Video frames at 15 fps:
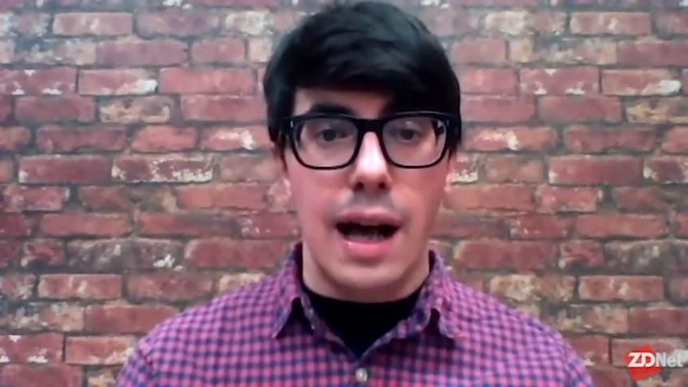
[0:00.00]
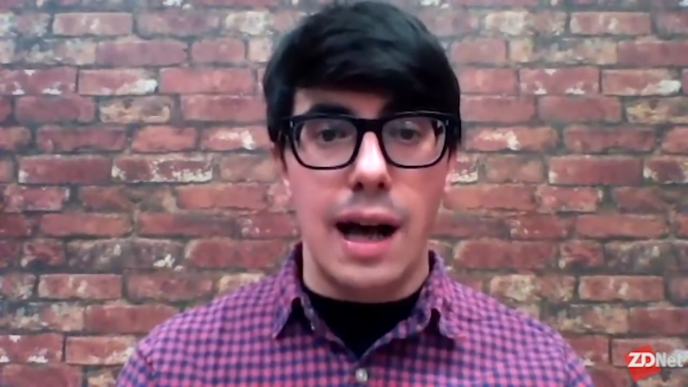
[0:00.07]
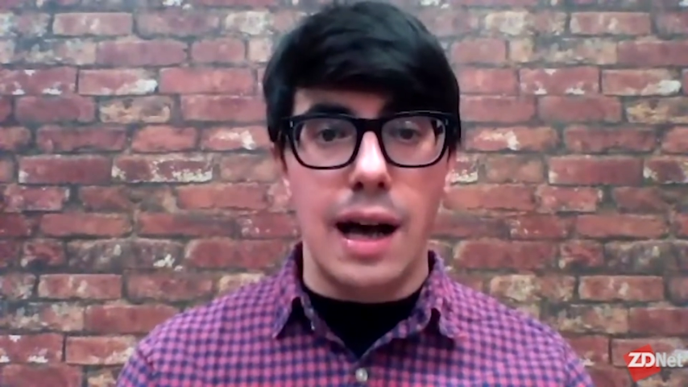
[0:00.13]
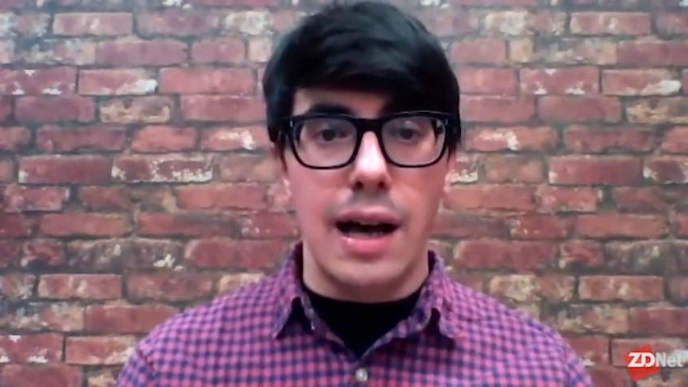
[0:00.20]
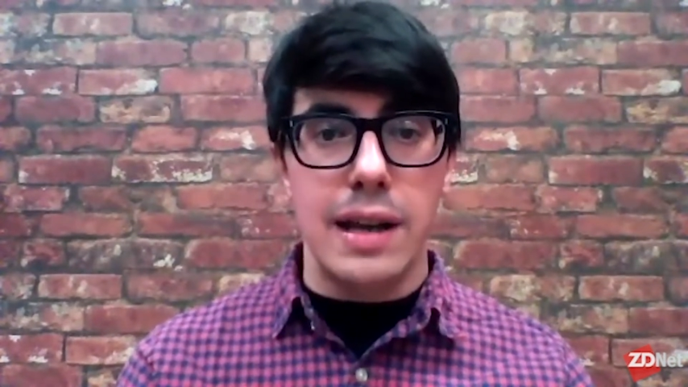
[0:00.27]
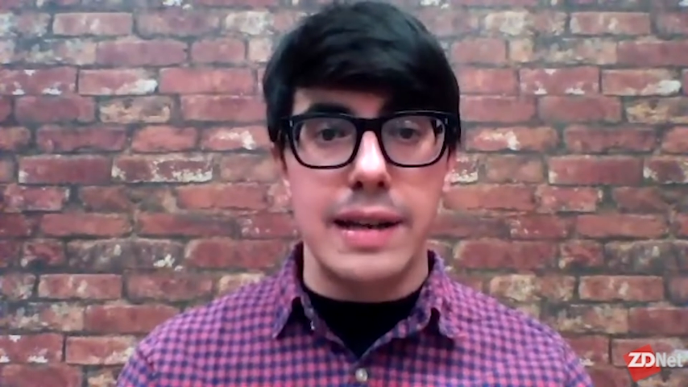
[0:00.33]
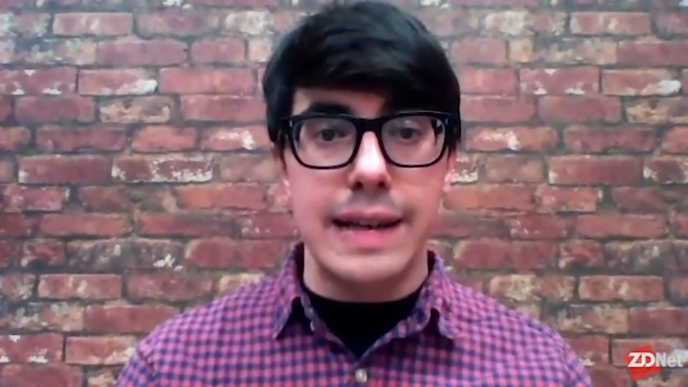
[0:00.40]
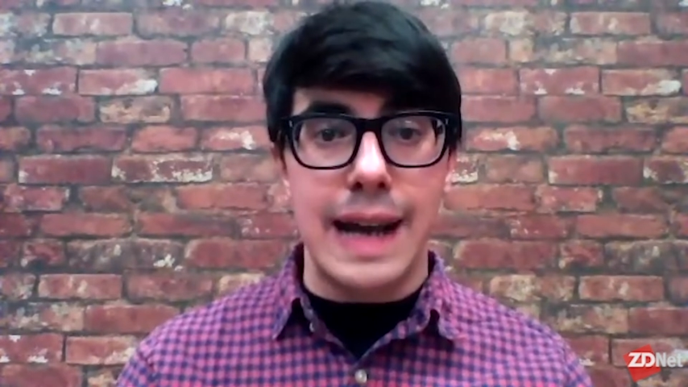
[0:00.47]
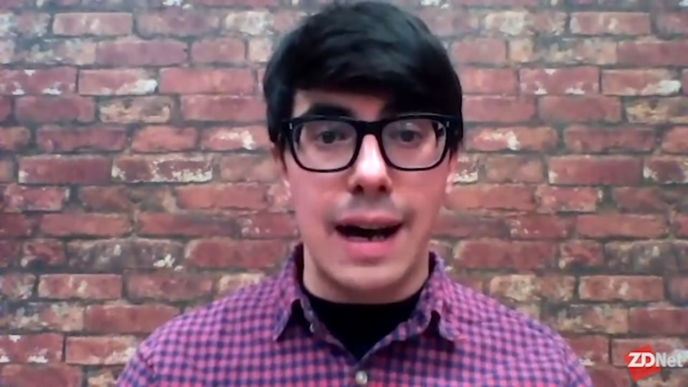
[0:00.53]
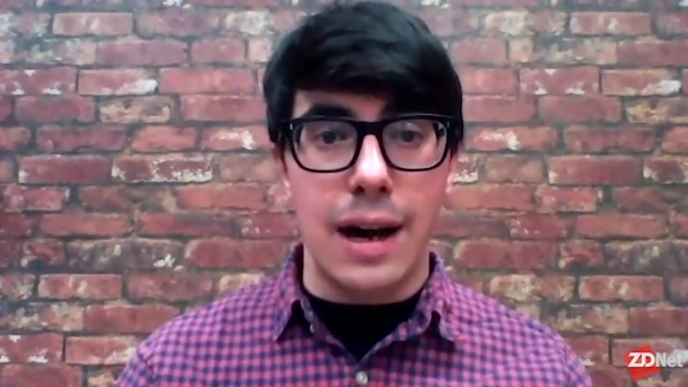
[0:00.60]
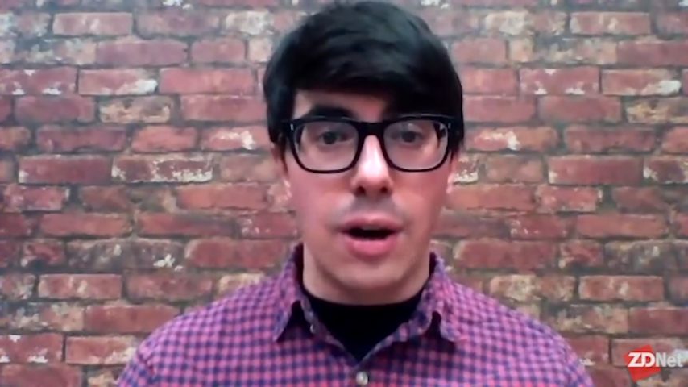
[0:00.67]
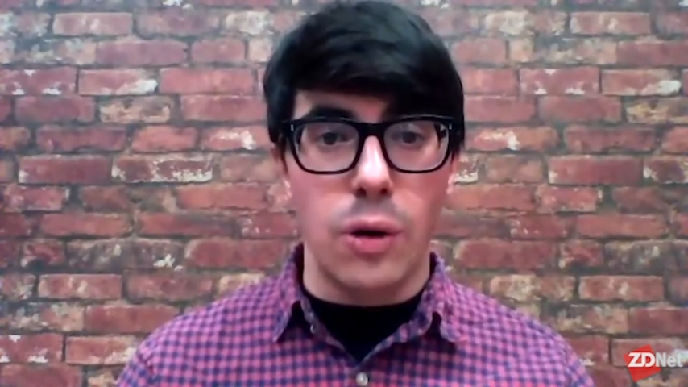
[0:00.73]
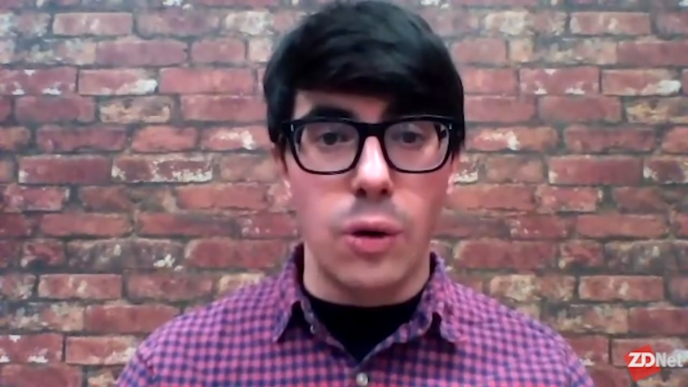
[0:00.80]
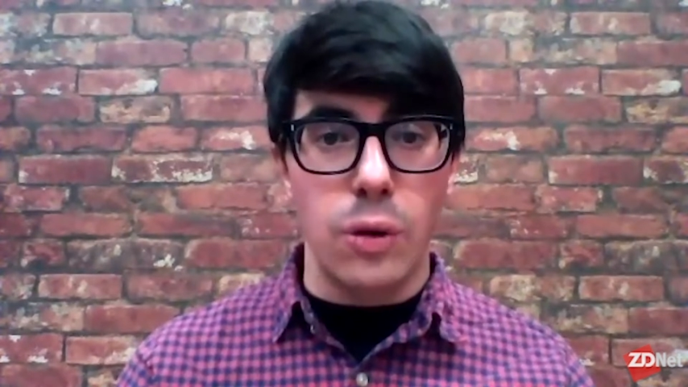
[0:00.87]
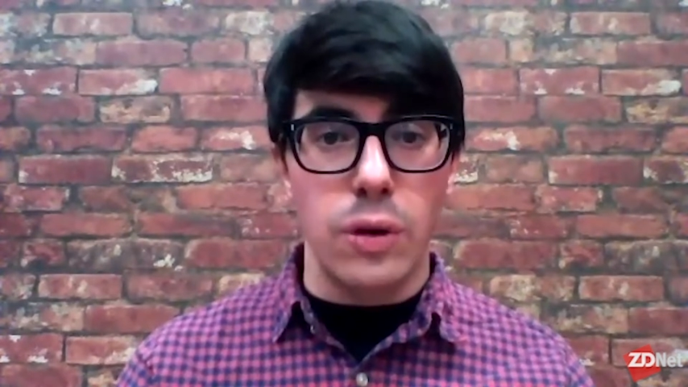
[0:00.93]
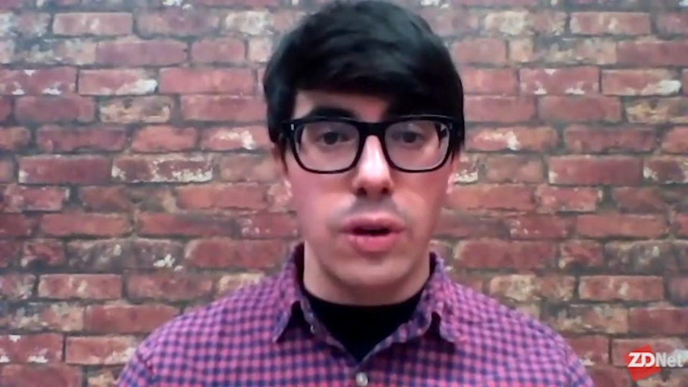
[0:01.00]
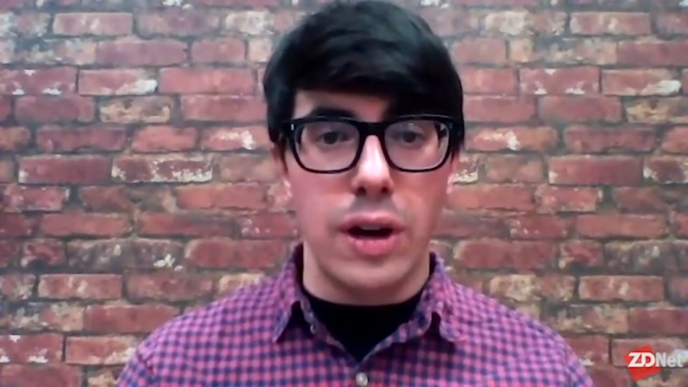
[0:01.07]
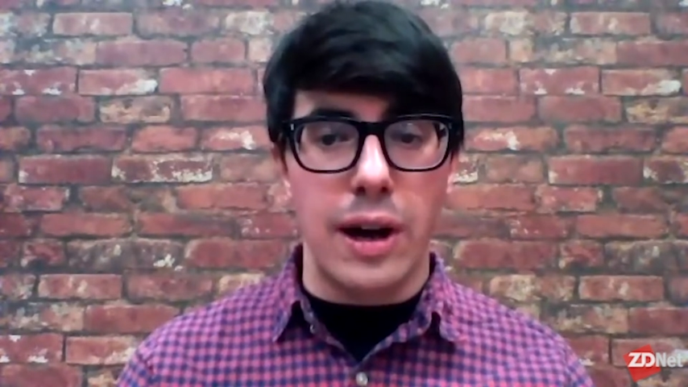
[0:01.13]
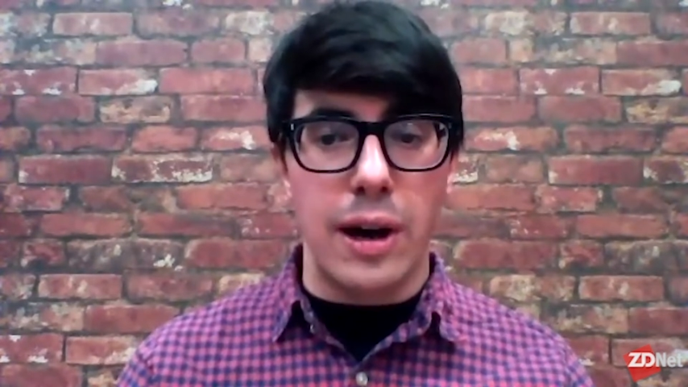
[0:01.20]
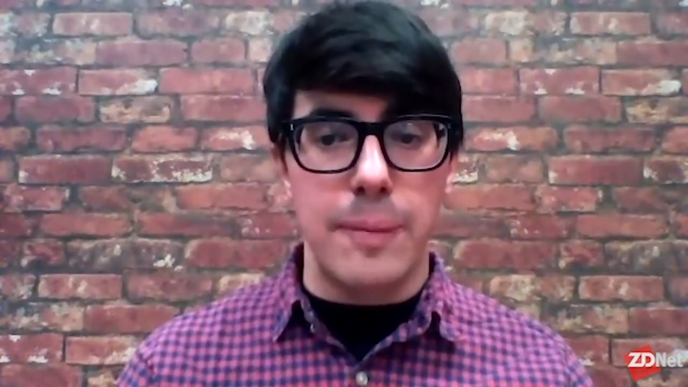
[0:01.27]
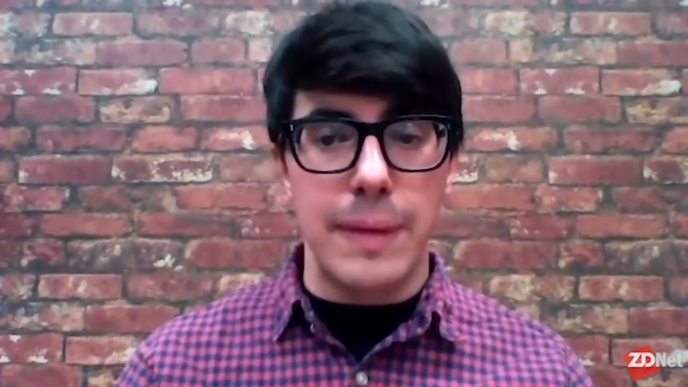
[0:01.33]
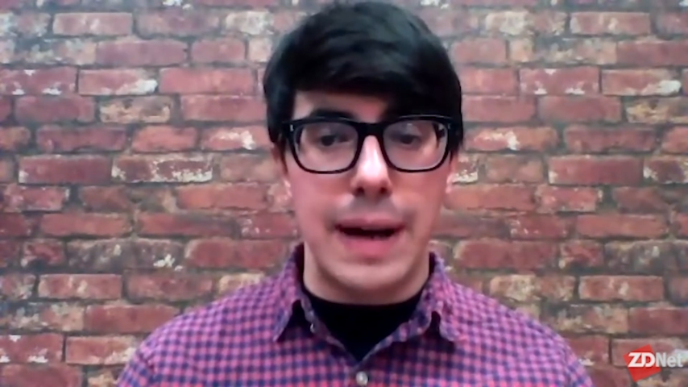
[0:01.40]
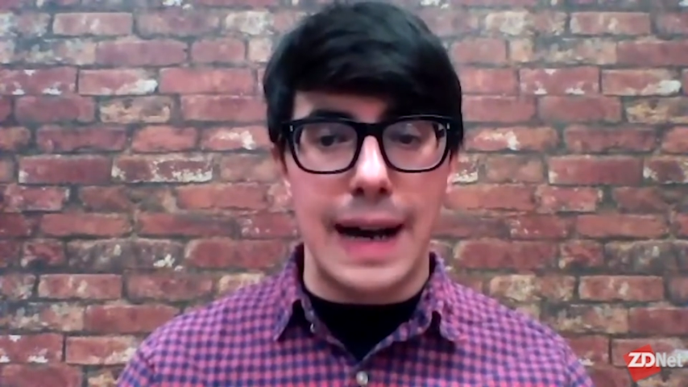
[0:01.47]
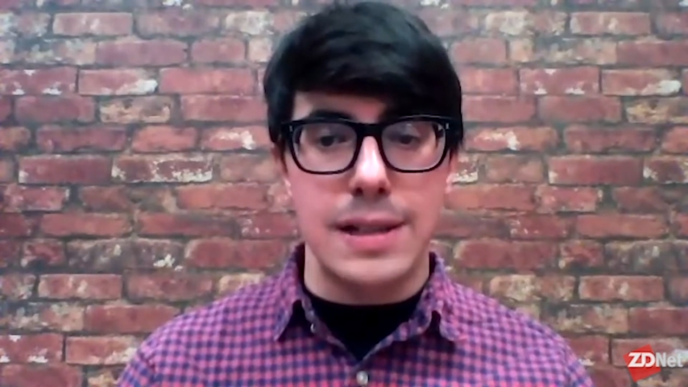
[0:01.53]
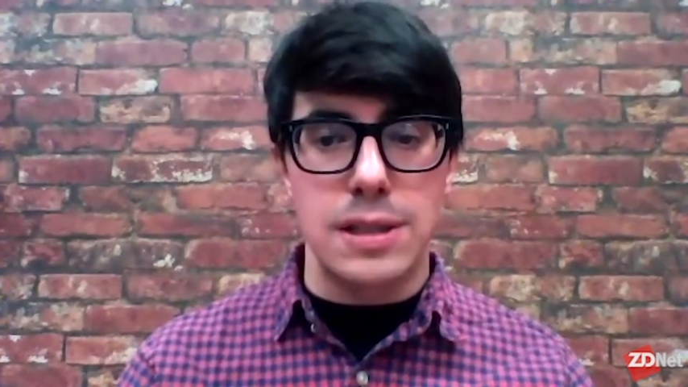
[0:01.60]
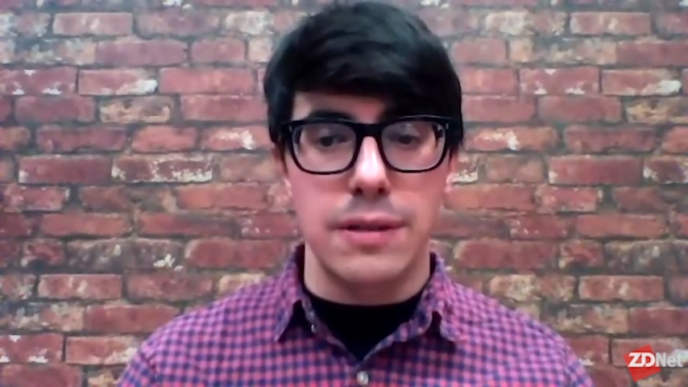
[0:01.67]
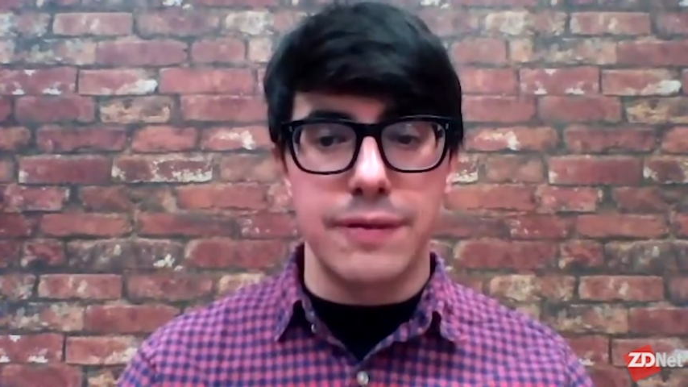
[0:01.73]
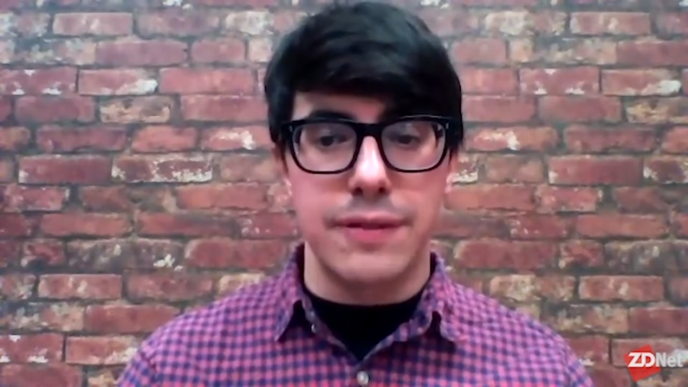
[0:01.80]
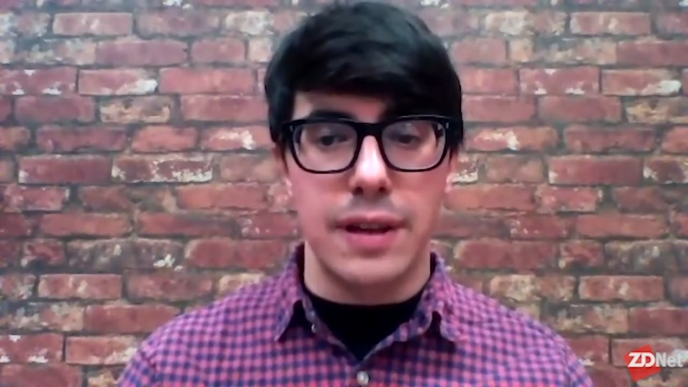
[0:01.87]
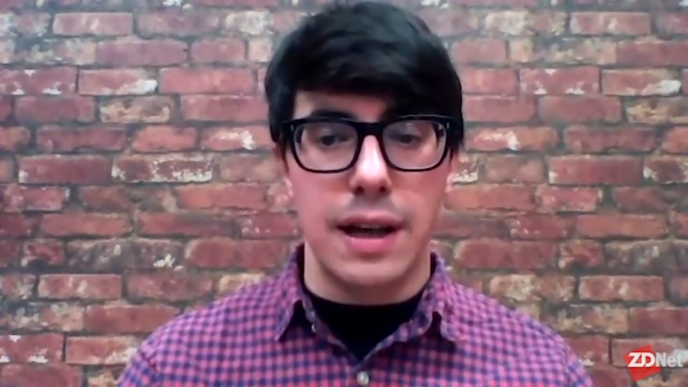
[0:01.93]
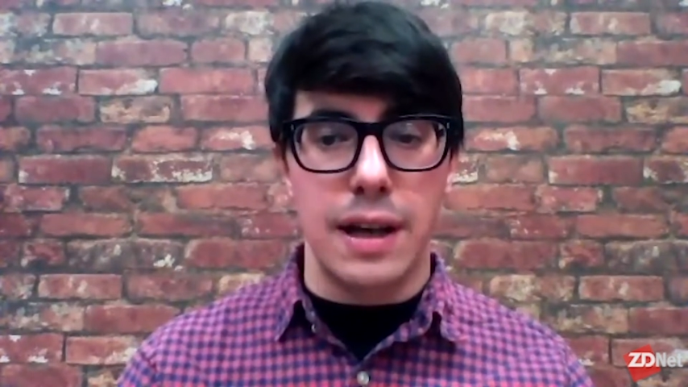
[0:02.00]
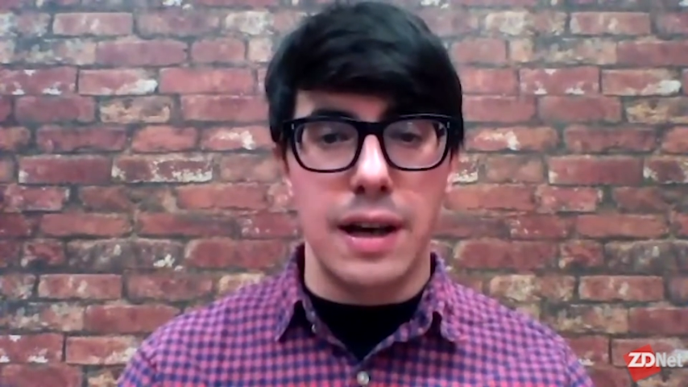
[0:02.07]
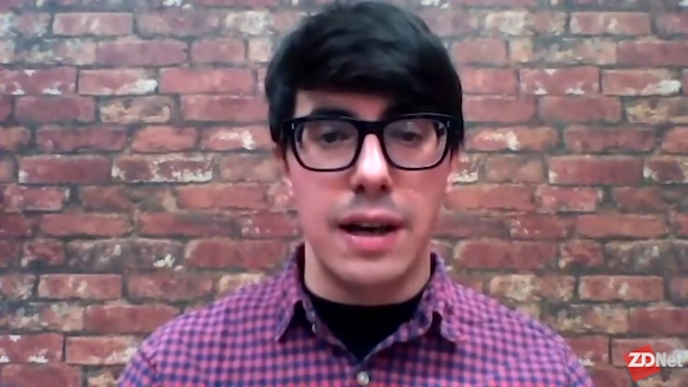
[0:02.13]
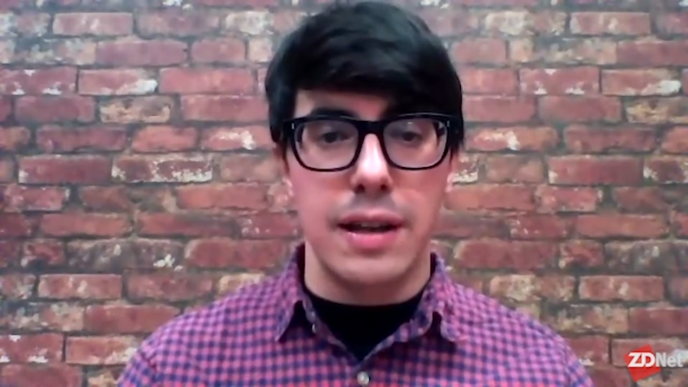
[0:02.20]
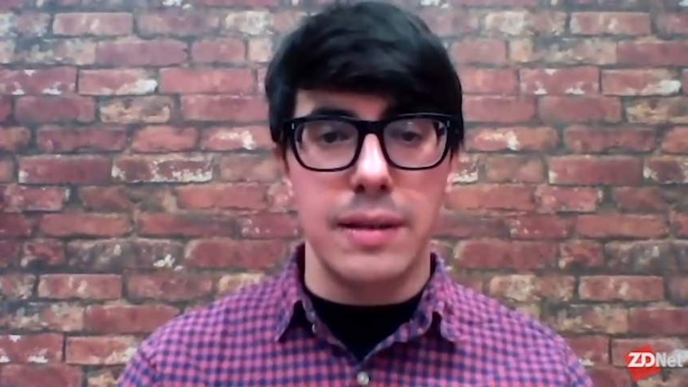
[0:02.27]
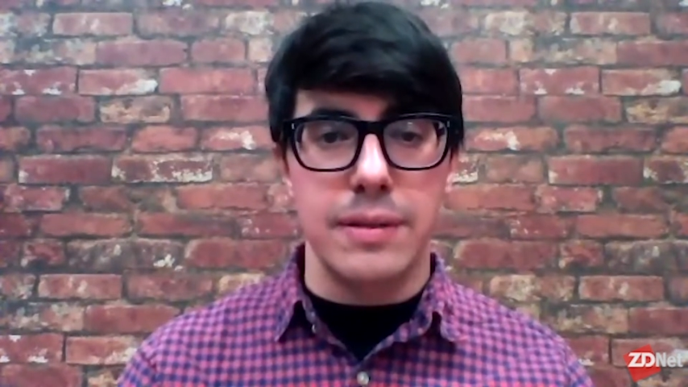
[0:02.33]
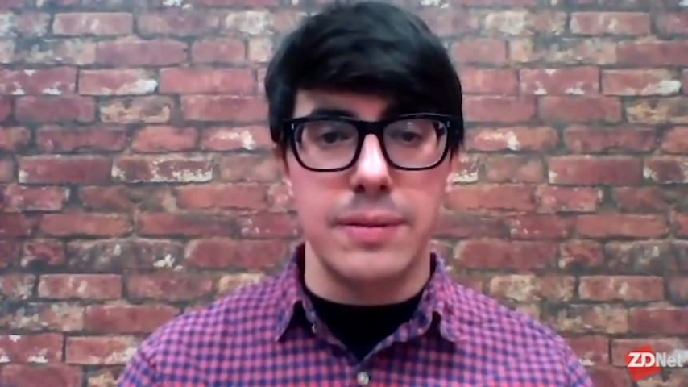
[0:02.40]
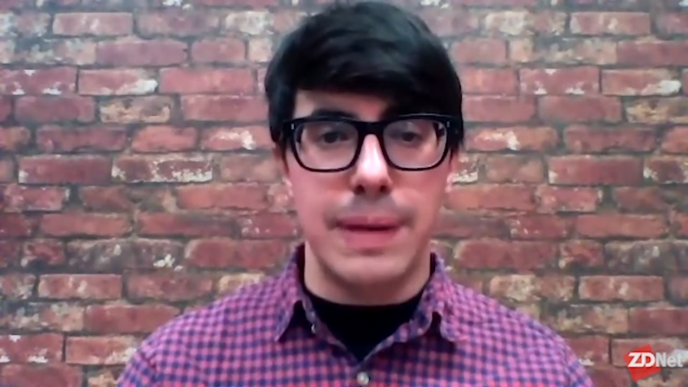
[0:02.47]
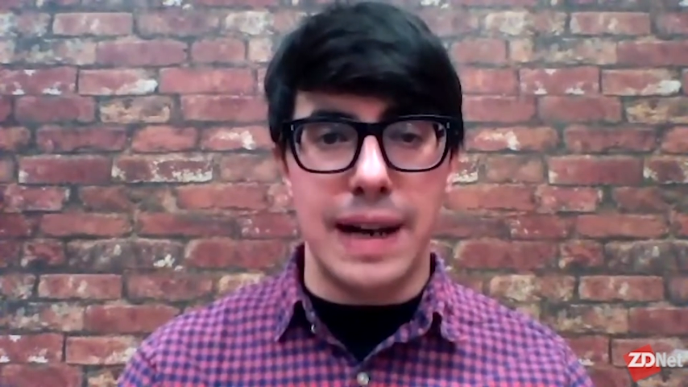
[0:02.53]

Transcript: Uh, now, um, as of uh,